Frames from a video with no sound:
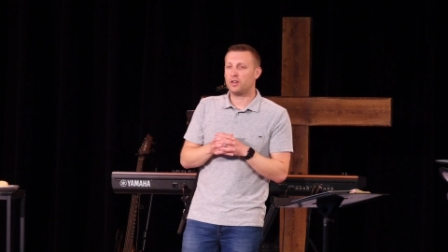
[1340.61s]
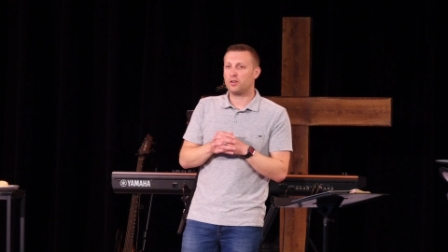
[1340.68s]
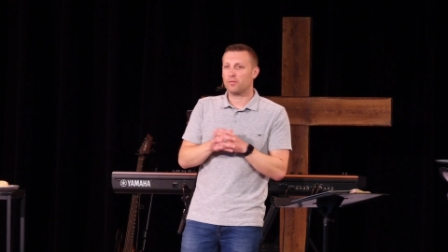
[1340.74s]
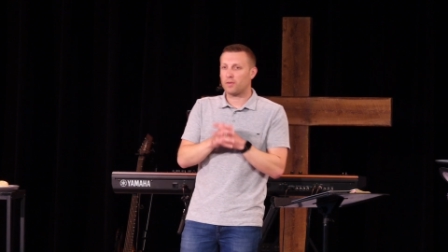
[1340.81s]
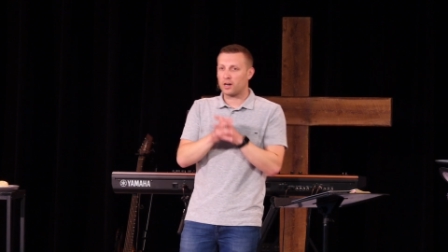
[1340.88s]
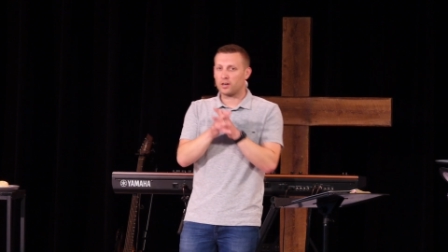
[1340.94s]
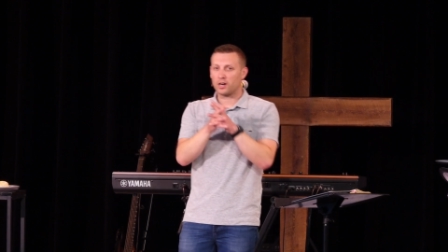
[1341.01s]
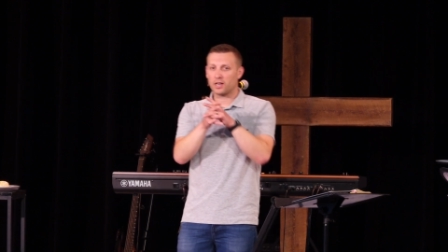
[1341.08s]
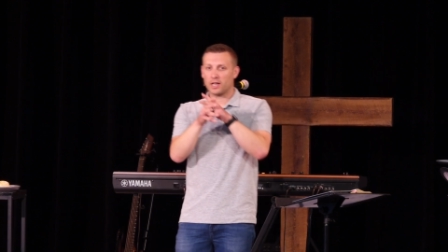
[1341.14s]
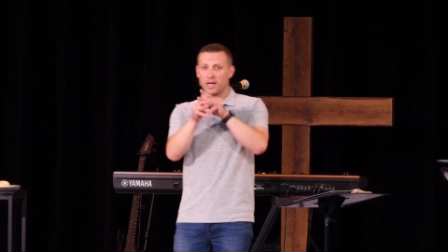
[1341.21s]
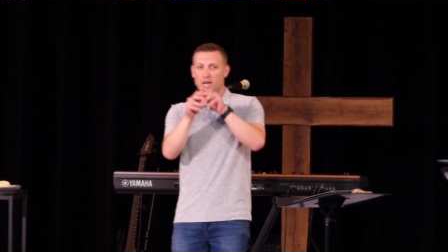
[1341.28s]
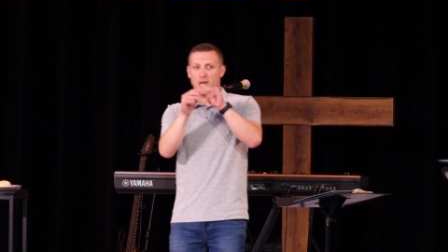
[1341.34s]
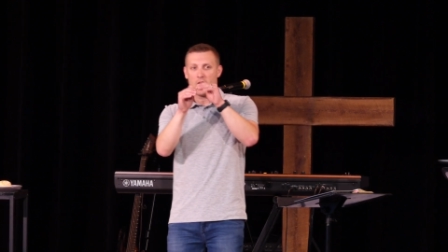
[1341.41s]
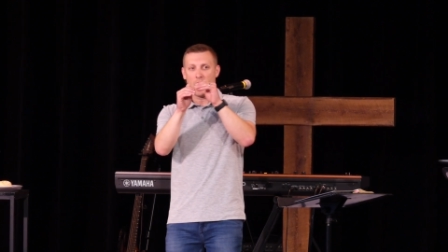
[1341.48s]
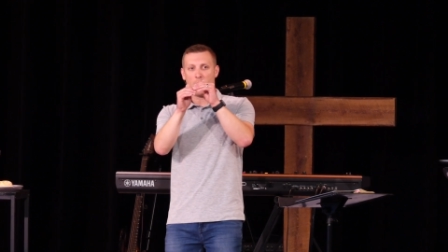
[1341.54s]
you're wondering
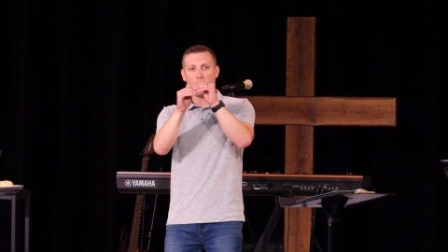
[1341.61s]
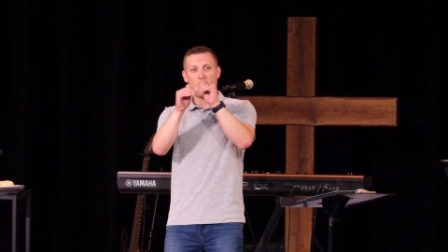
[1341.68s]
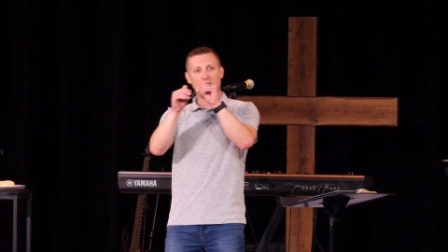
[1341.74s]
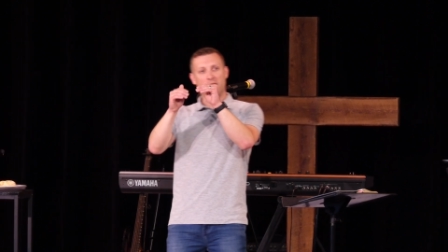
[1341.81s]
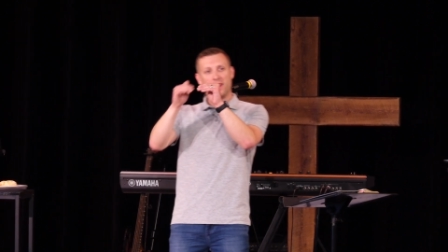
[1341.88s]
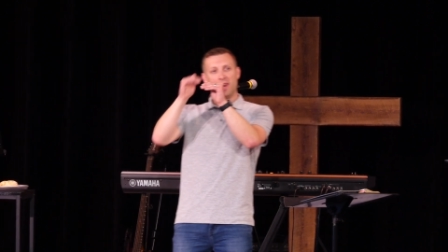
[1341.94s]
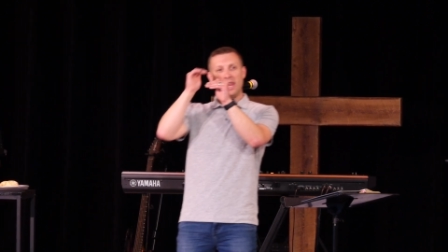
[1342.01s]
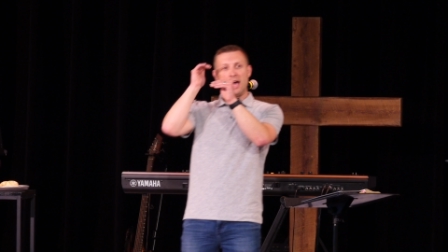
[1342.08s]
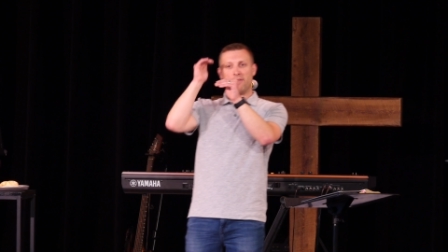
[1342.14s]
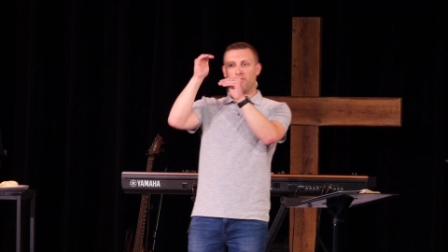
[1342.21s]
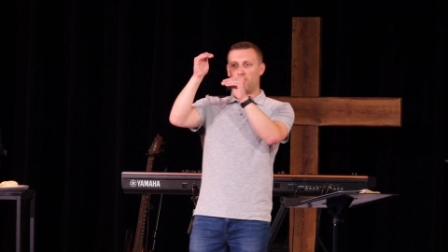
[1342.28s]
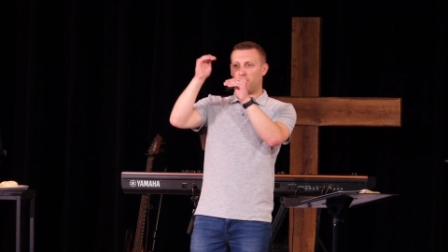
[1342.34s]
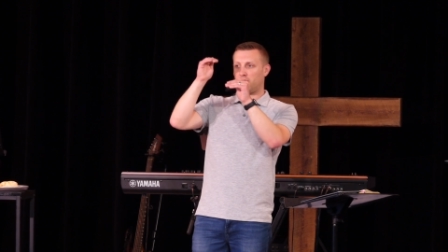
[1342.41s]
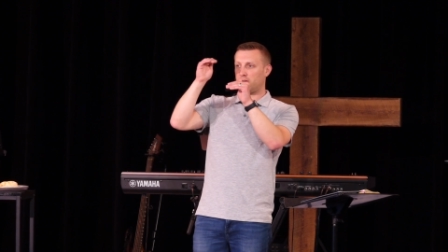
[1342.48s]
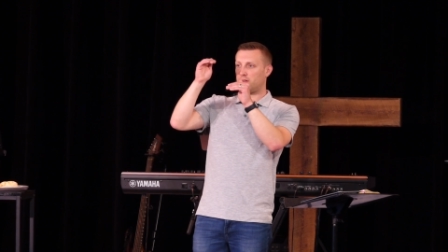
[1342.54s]
like at what
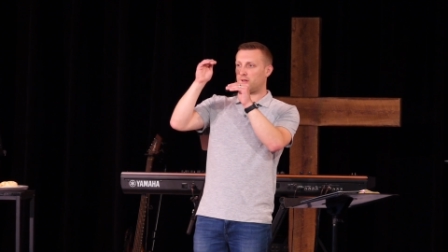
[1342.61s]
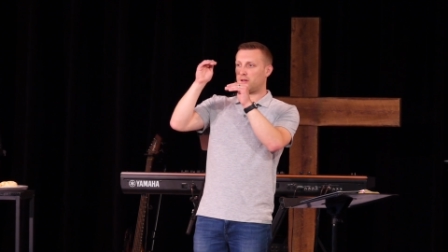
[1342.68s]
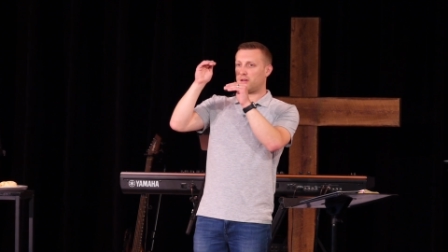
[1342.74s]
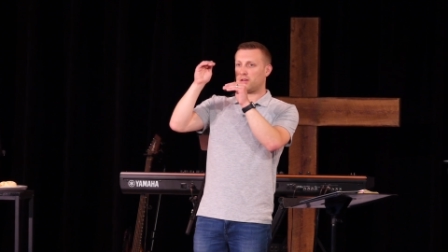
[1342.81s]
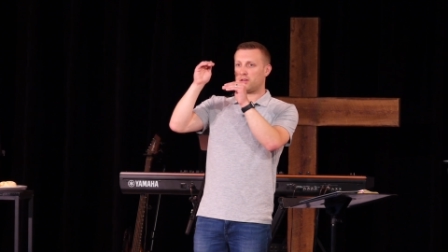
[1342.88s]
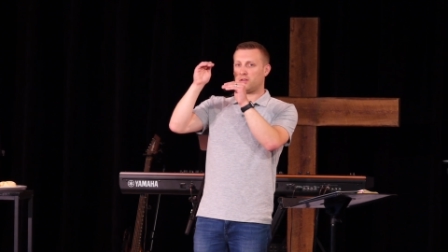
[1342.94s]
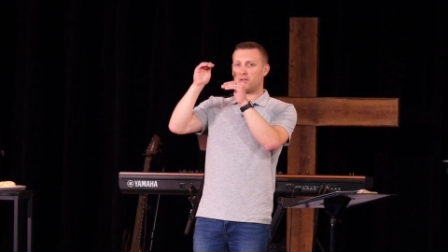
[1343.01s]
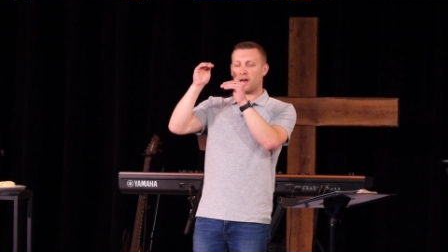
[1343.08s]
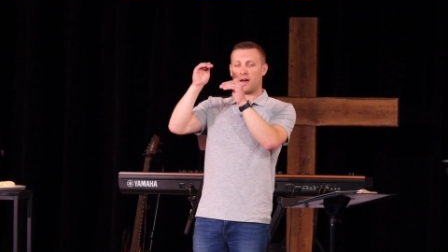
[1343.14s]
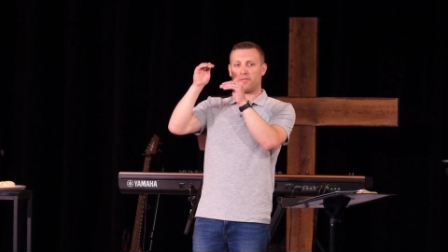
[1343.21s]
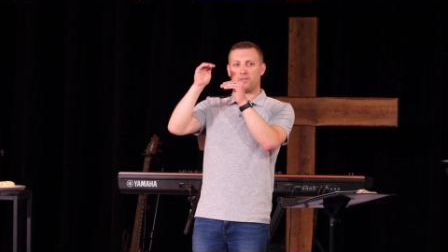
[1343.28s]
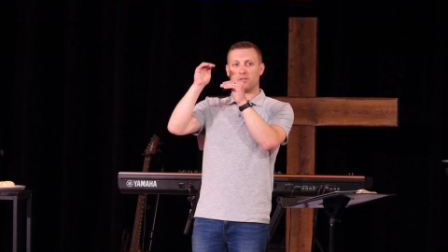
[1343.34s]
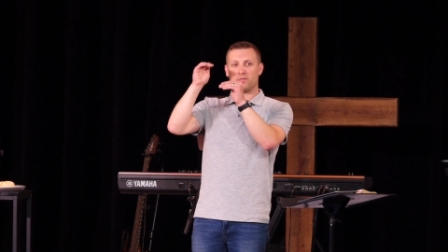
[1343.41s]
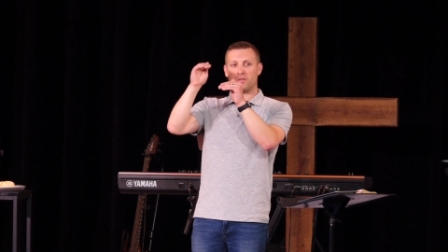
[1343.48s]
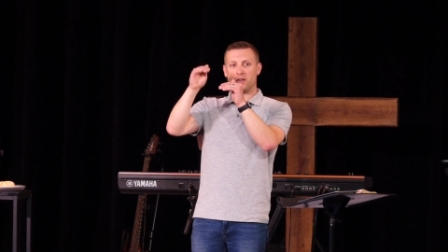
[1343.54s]
level you
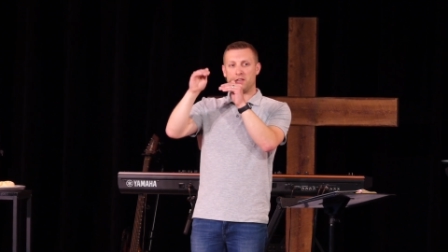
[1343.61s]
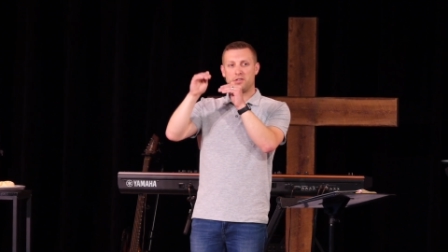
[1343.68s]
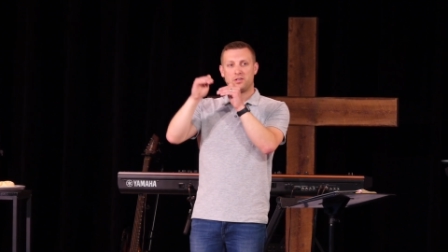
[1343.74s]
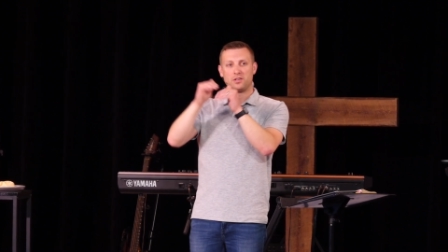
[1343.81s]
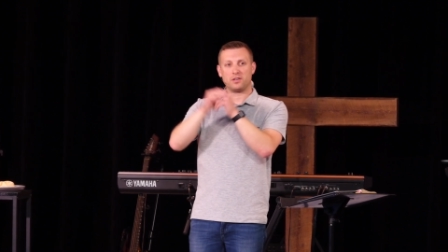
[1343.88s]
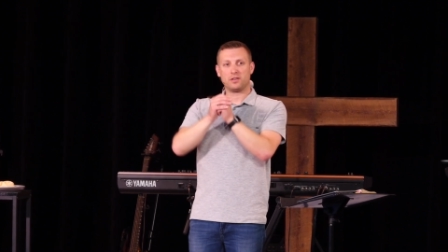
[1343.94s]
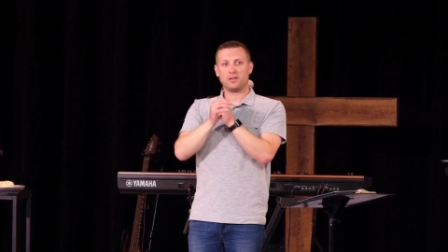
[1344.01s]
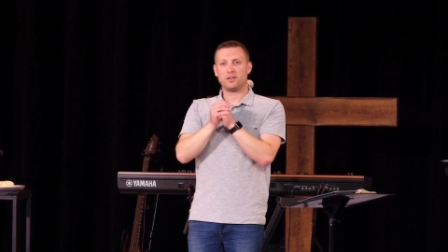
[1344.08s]
have to reach